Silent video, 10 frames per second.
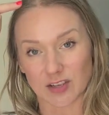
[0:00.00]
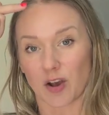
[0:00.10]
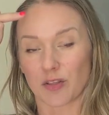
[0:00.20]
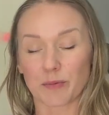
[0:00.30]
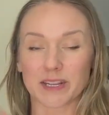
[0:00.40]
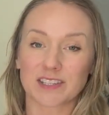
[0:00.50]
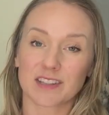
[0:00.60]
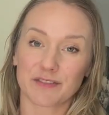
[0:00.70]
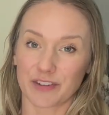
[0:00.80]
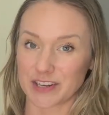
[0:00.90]
all the way to the
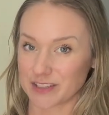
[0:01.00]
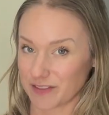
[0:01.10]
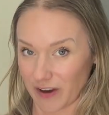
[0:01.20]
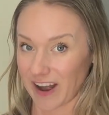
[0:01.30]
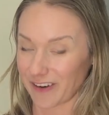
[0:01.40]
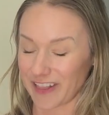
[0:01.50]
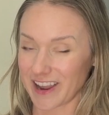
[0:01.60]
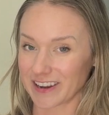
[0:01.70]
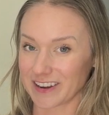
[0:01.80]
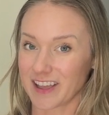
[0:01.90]
front of their hairline.